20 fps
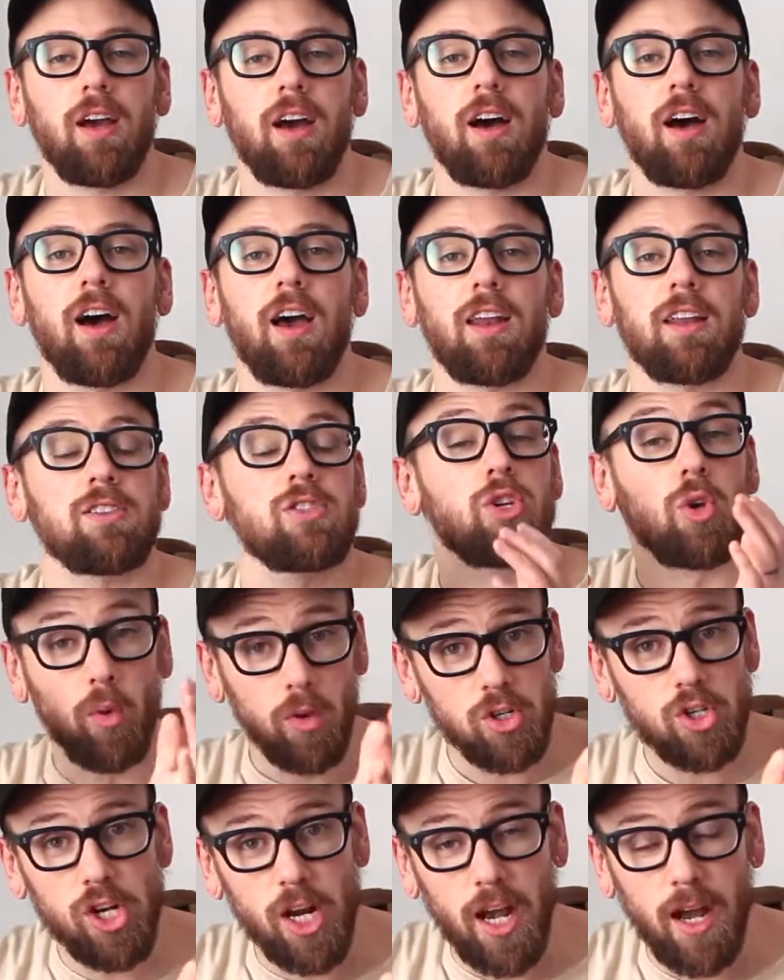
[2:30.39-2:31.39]
And it's
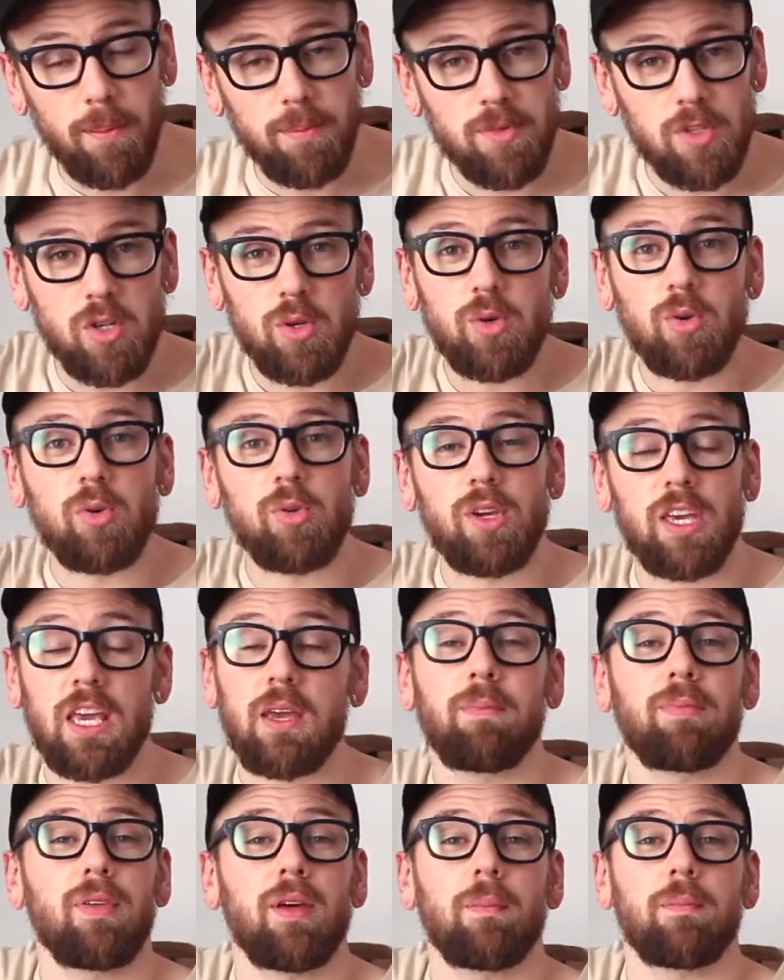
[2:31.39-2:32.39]
your job to
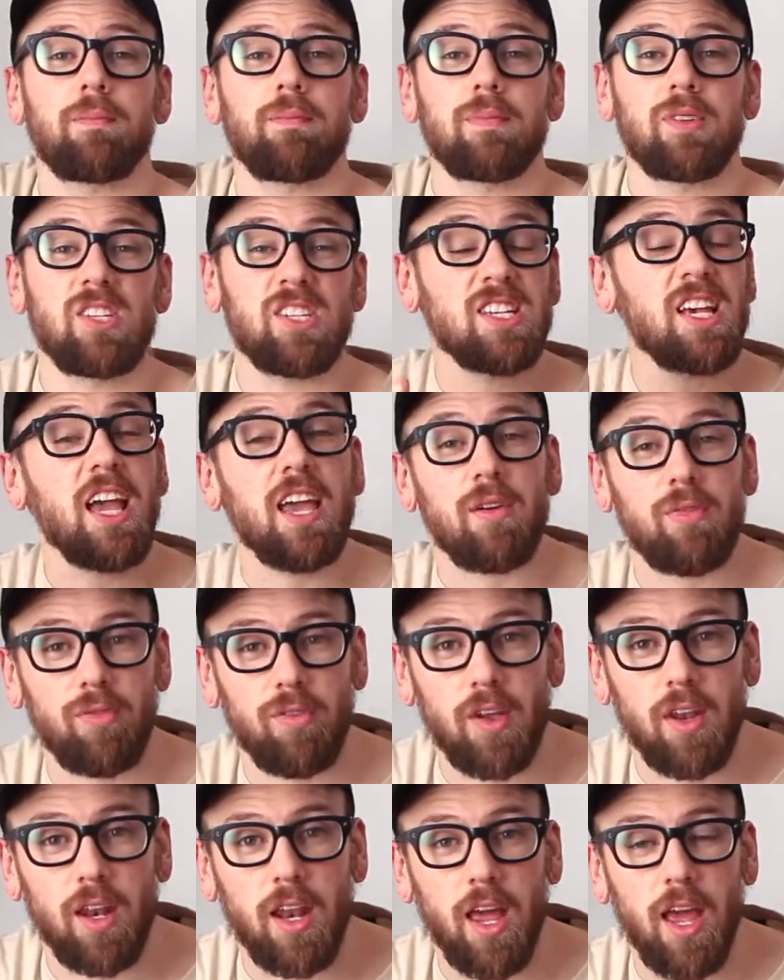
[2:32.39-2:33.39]
keep them safe
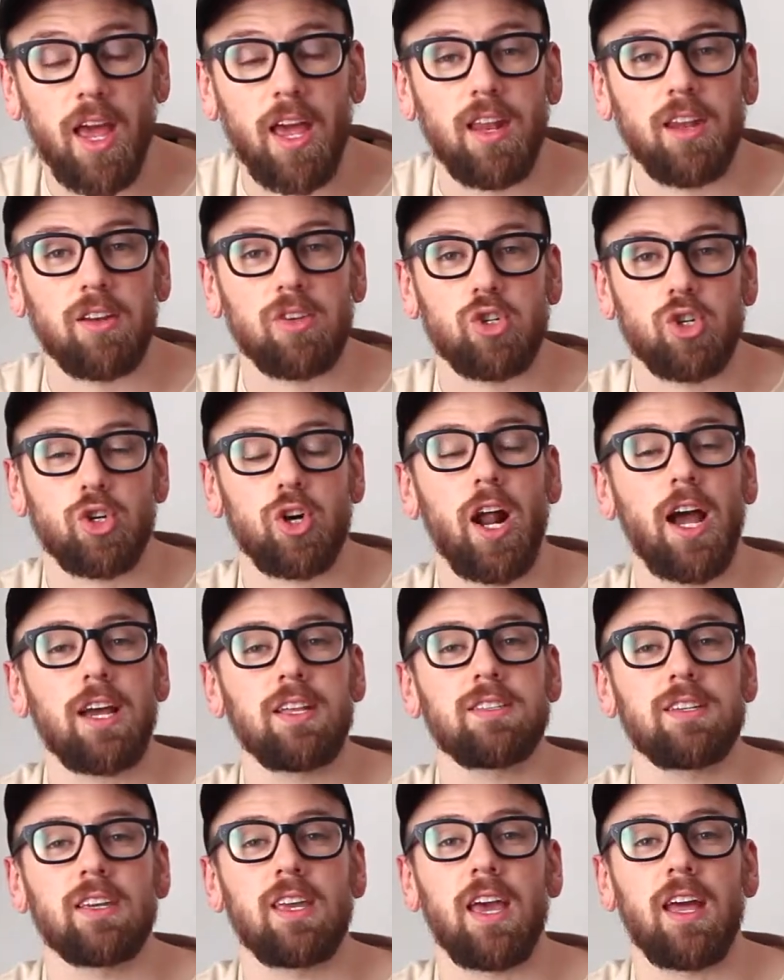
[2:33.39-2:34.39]
and try
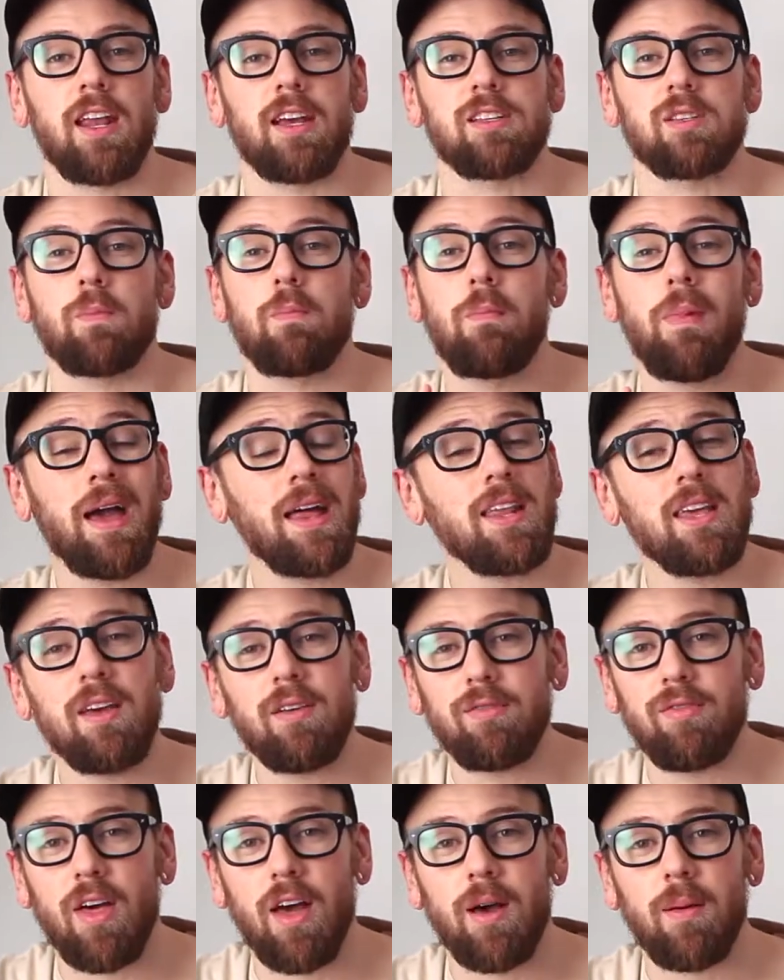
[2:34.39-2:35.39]
to get as many
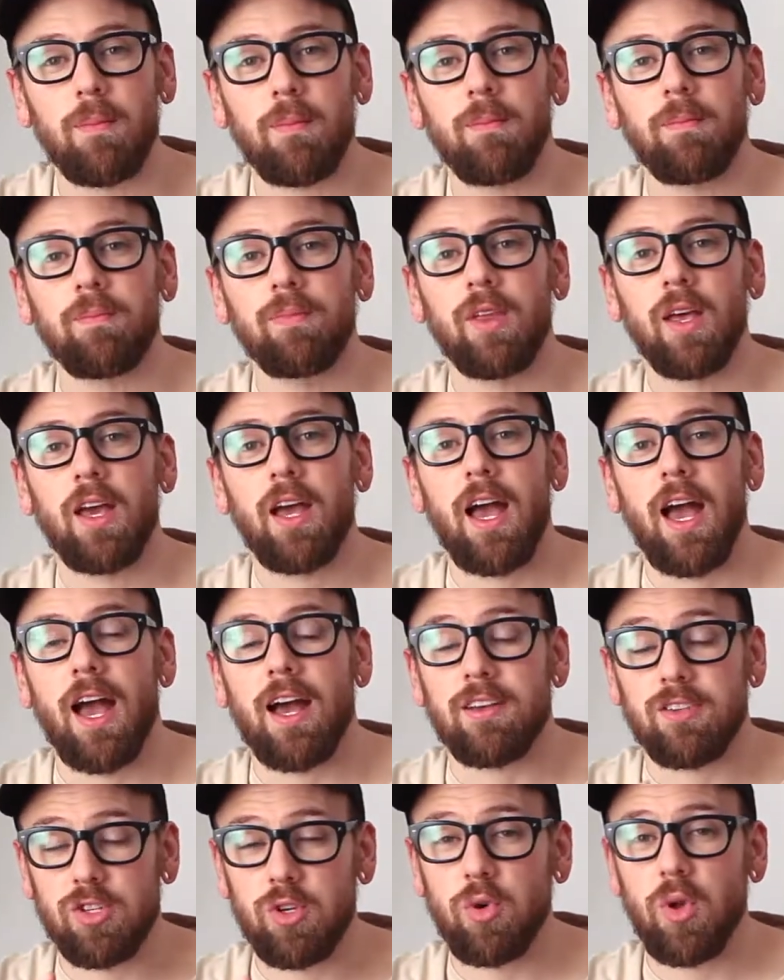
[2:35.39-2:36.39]
of them
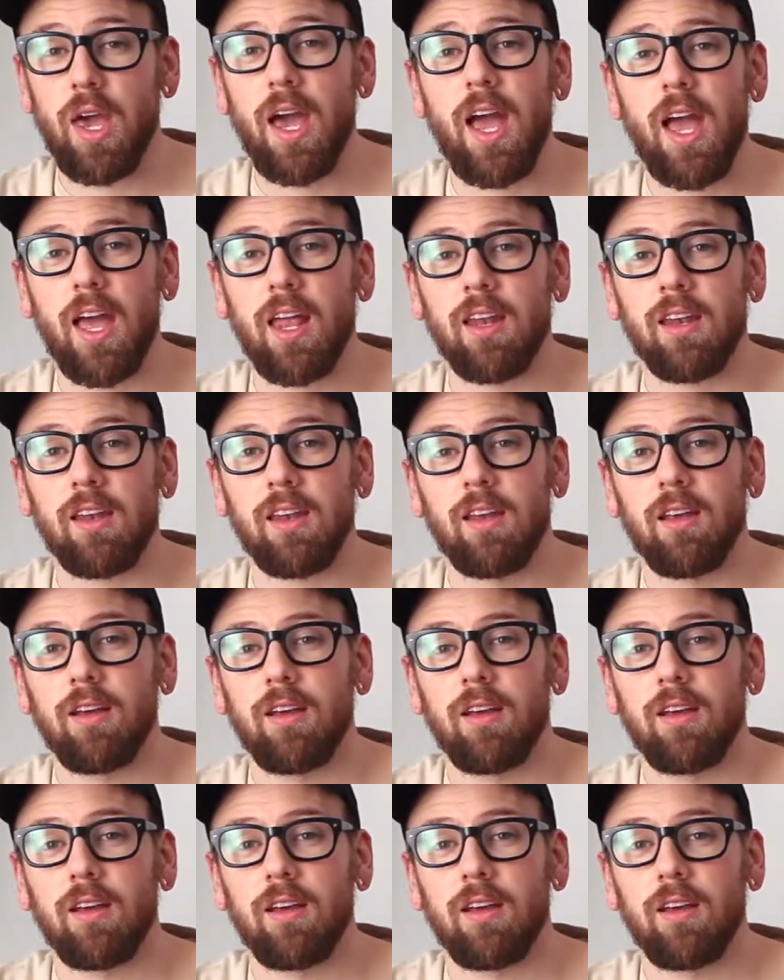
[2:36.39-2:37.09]
as you can